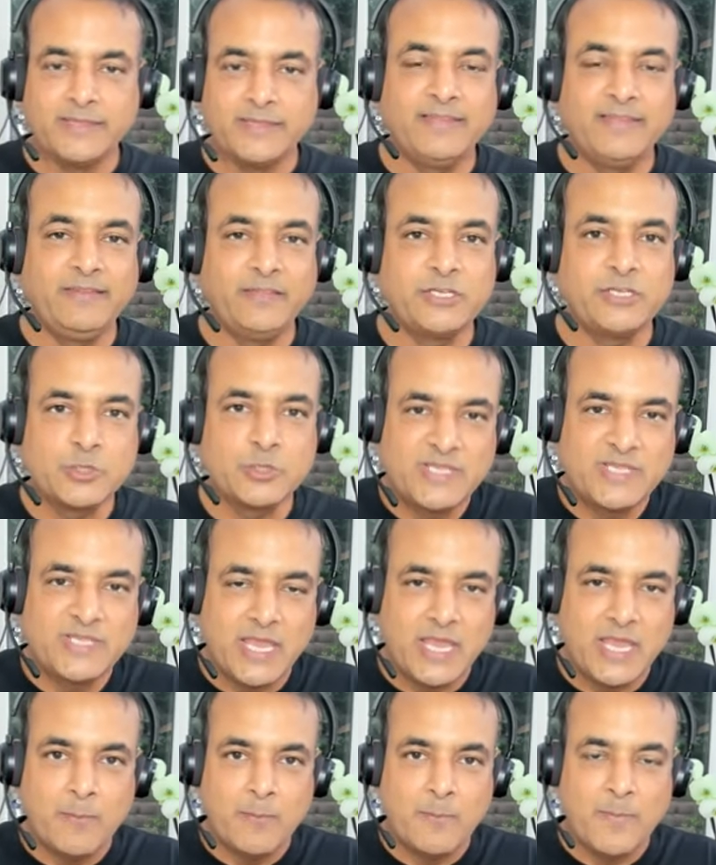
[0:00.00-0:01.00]
This is just to
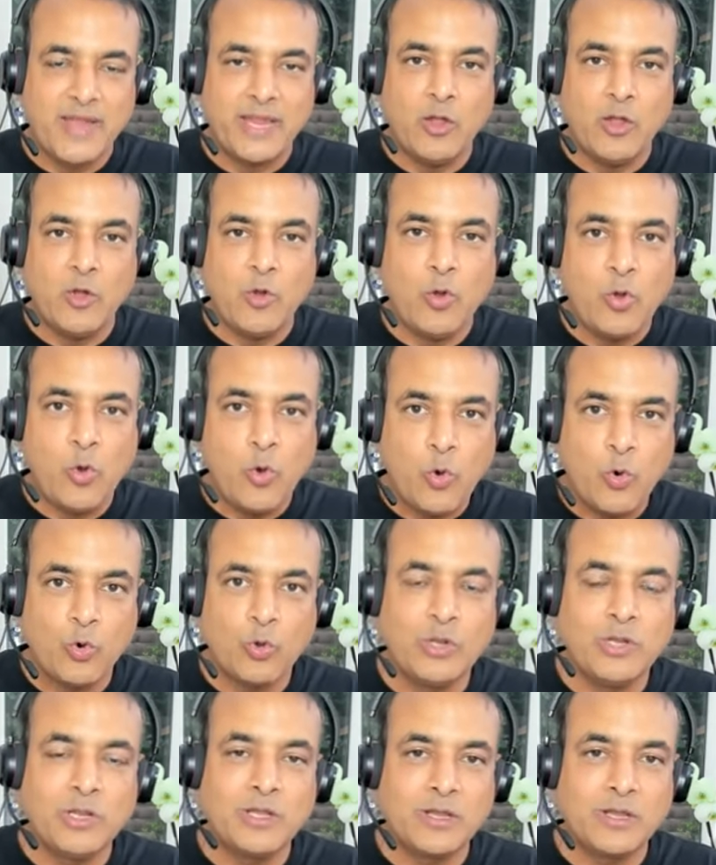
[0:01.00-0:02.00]
say my
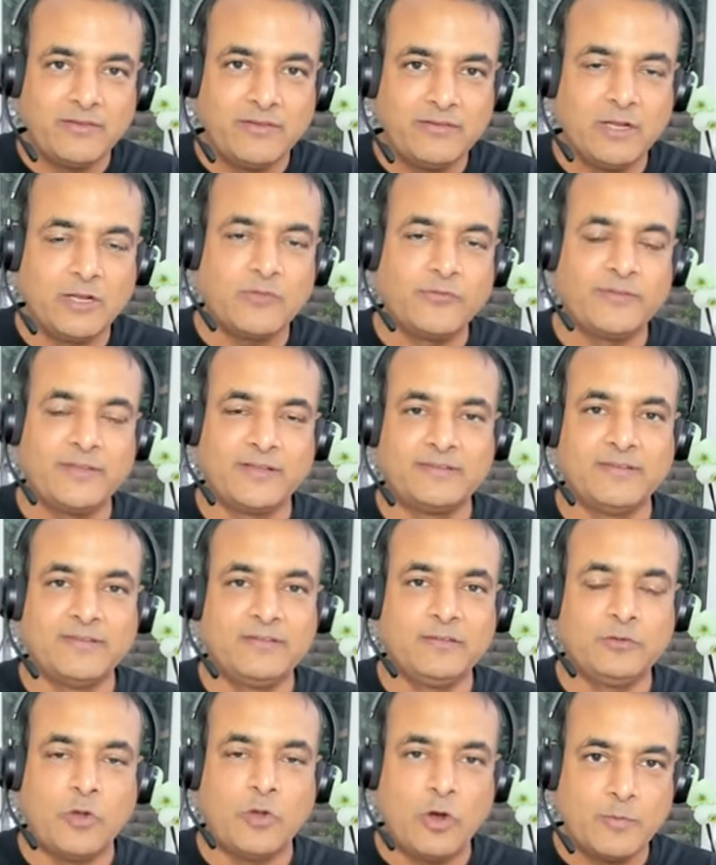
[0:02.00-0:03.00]
whole result of
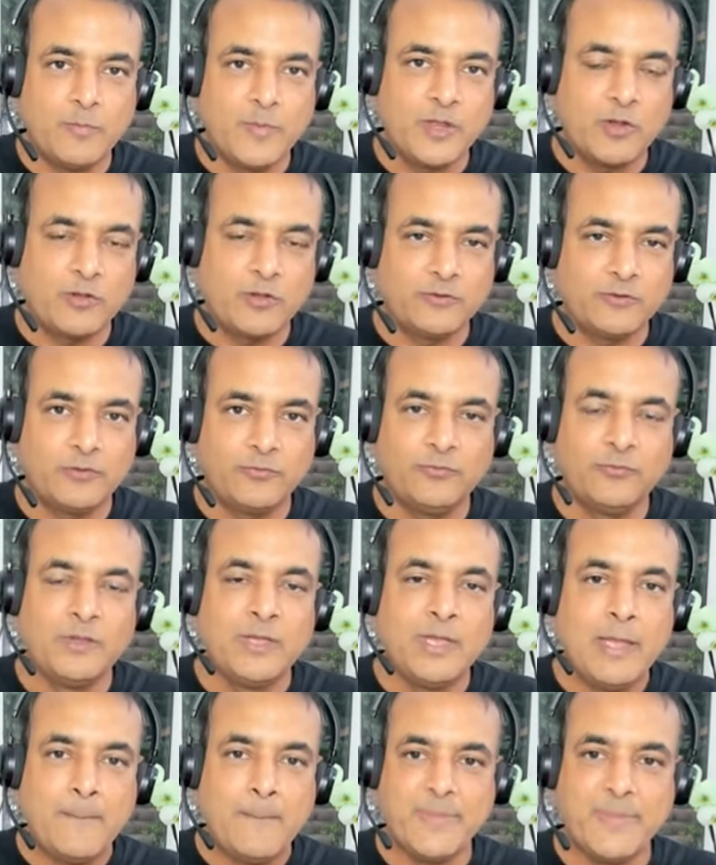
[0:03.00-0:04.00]
success is all because of
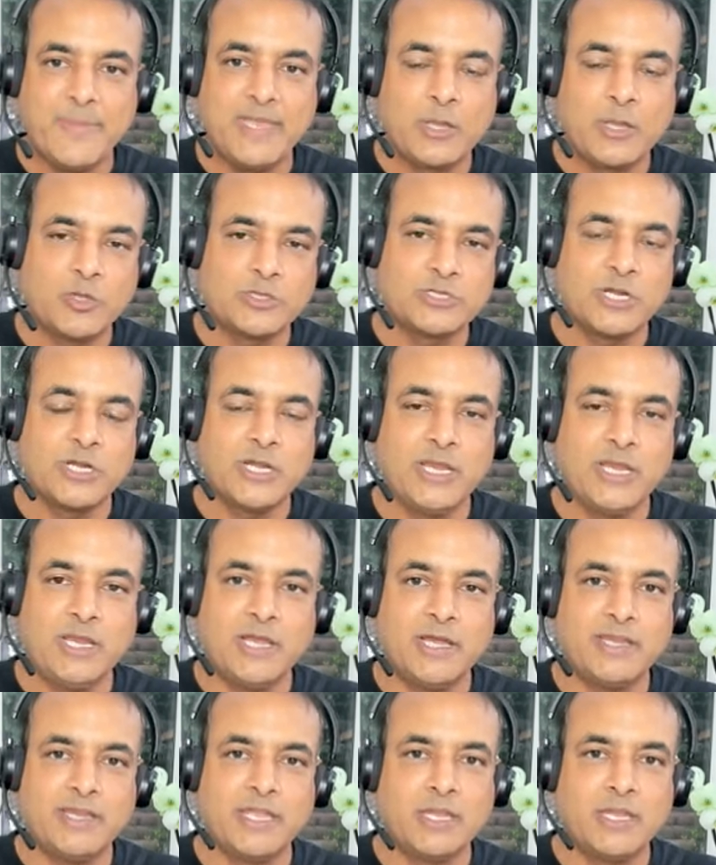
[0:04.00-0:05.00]
me constantly
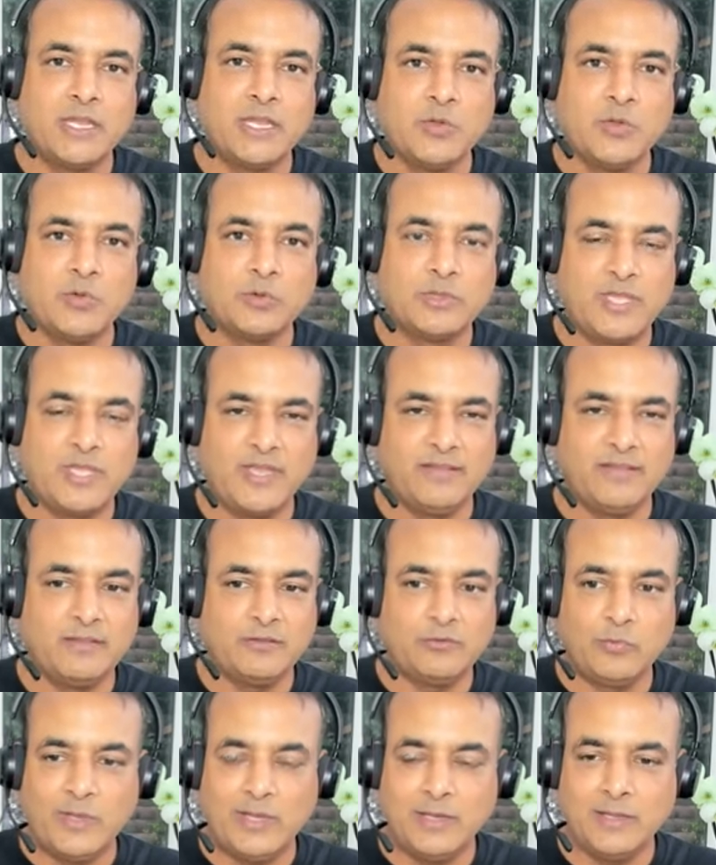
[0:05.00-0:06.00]
learning and new
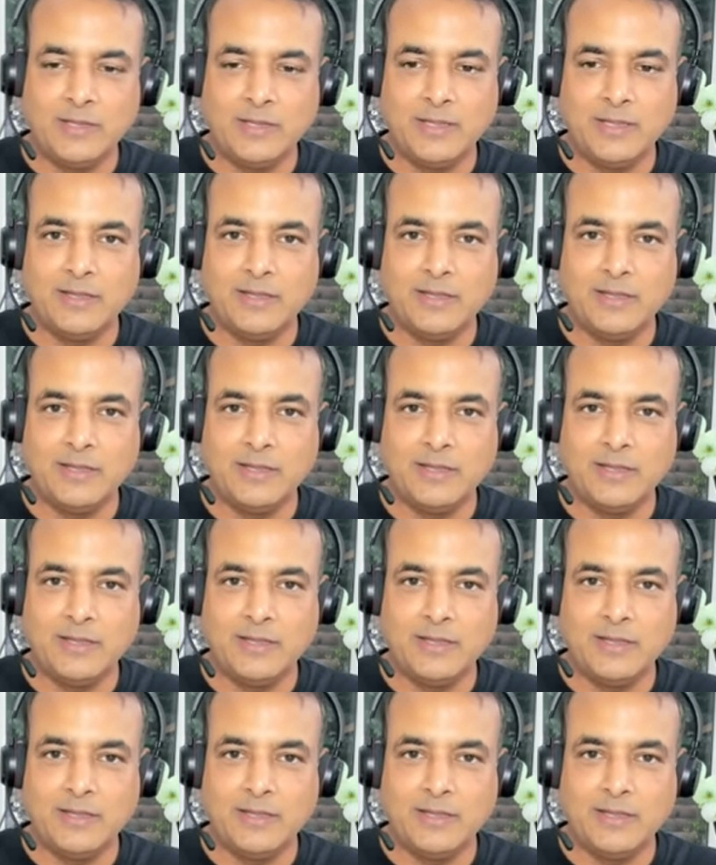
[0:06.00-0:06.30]
things as well.